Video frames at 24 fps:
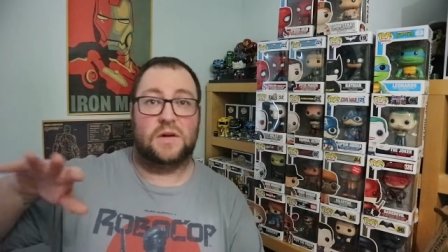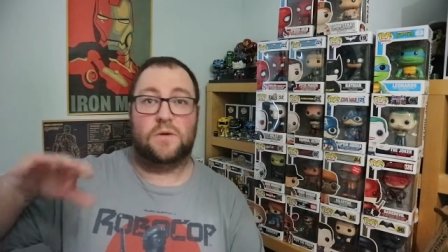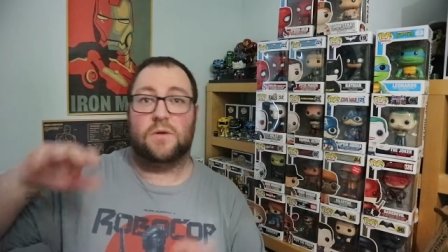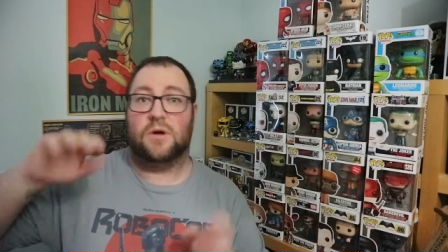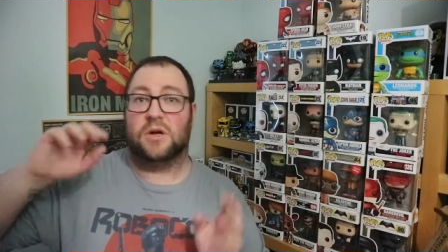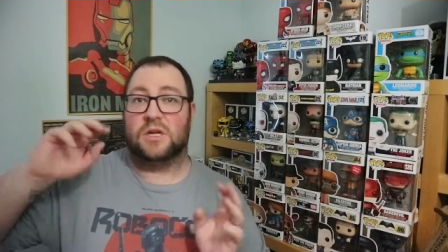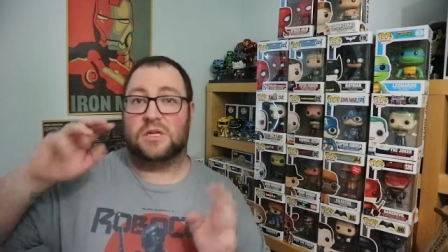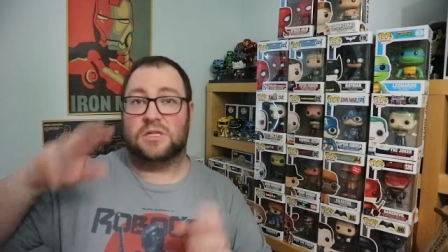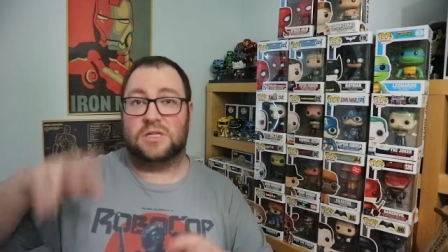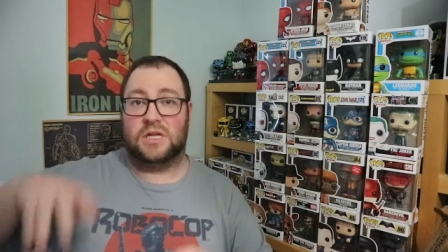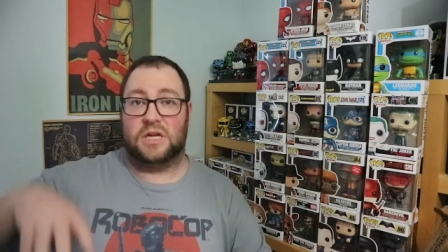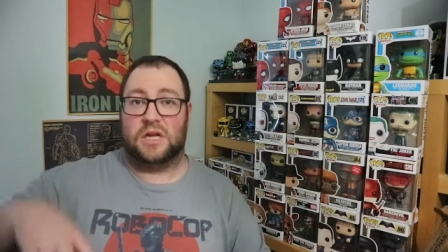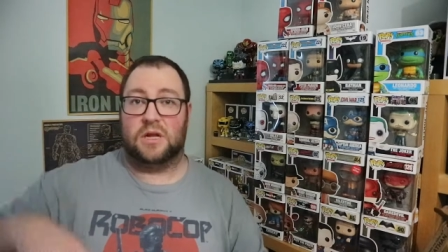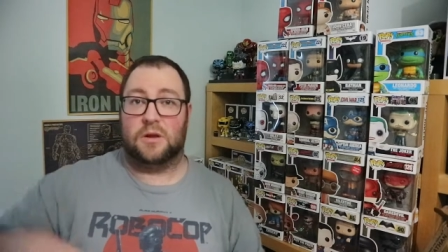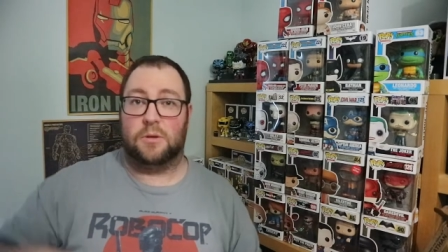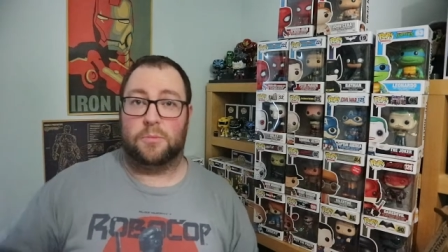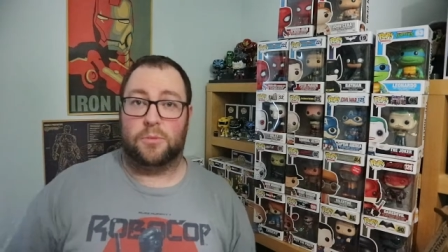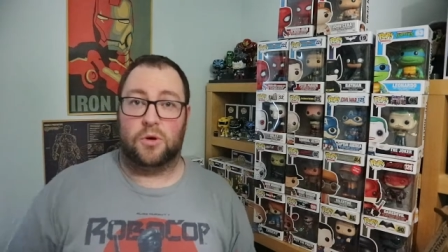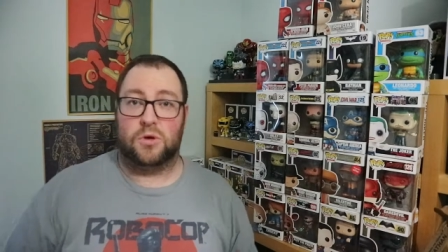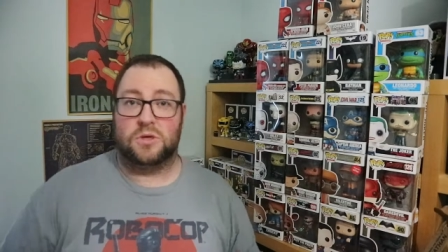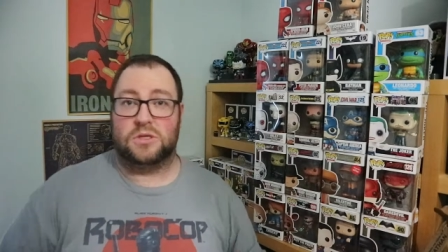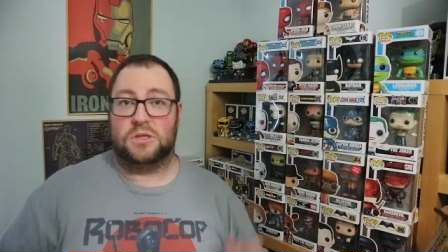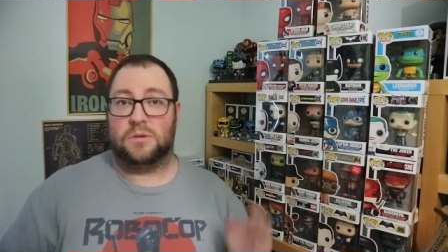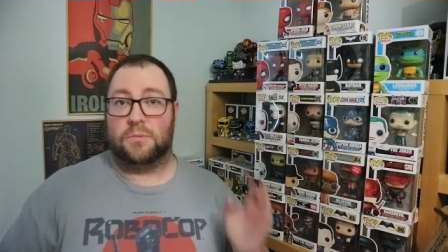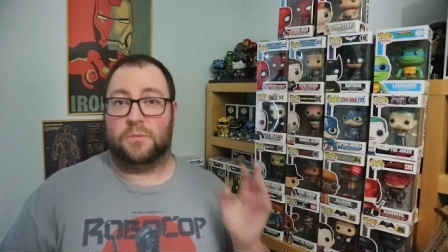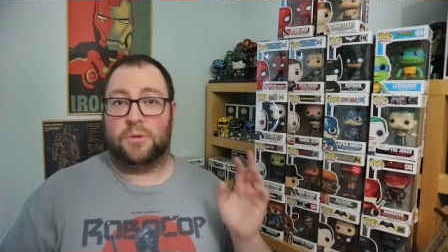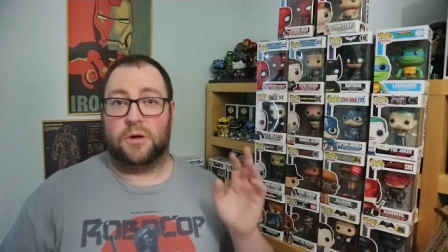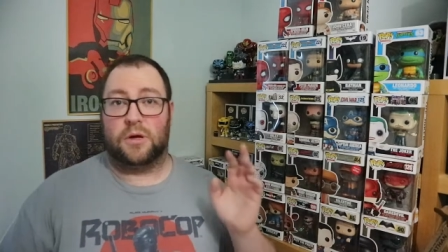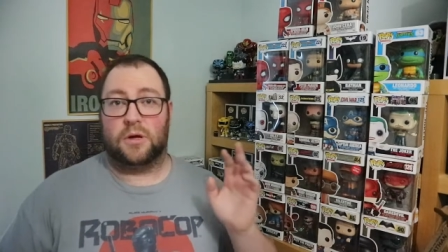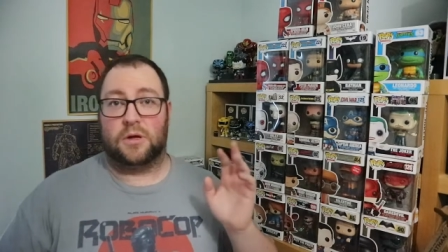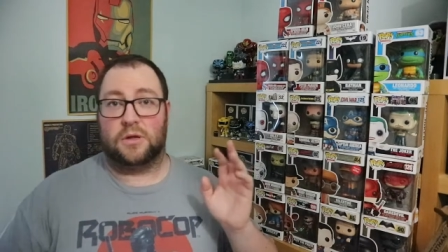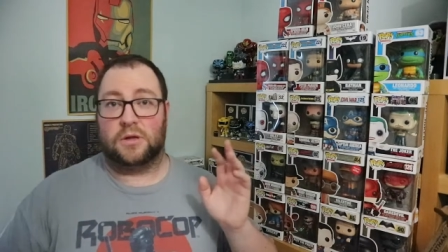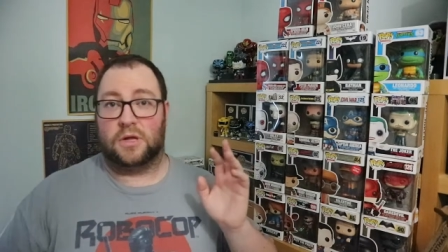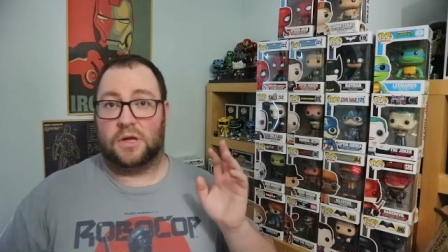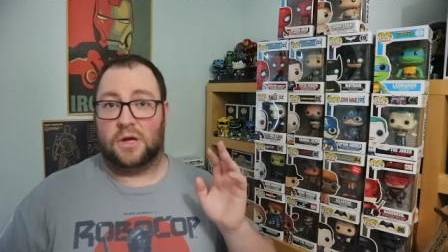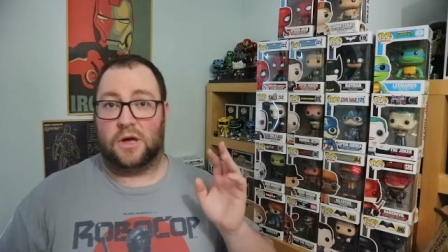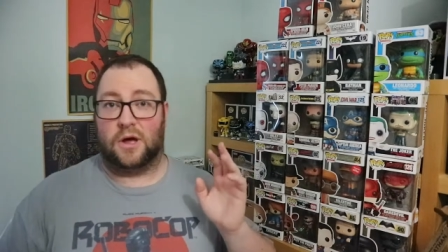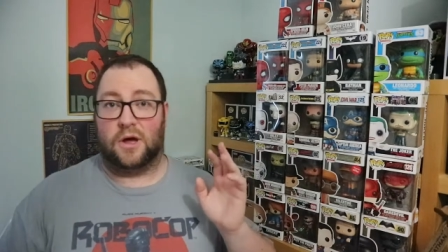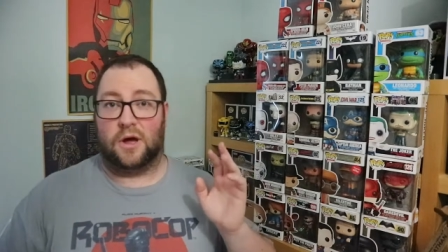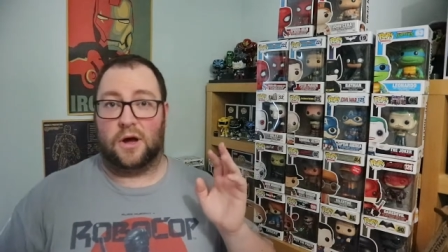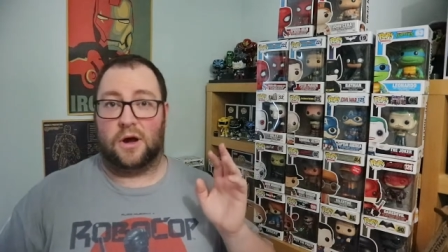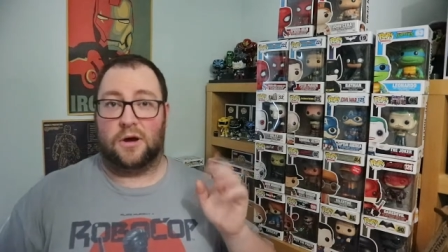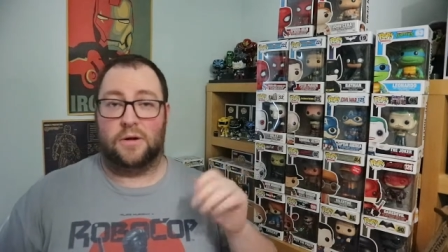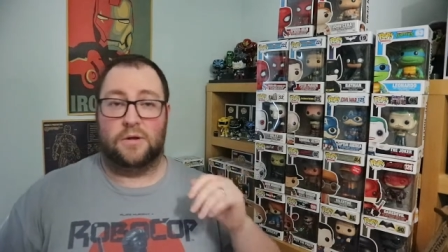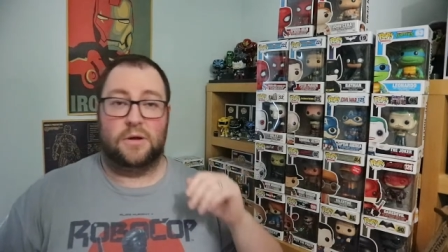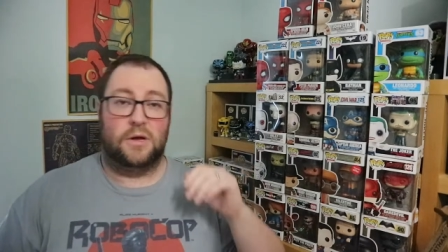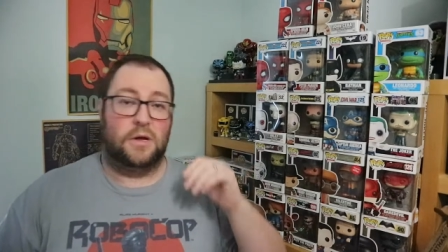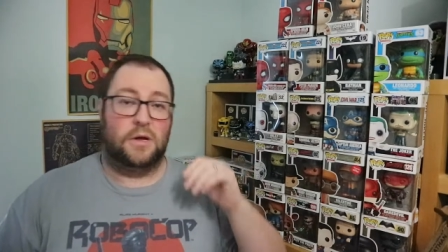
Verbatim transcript: I can stick it in a box and put it in the car,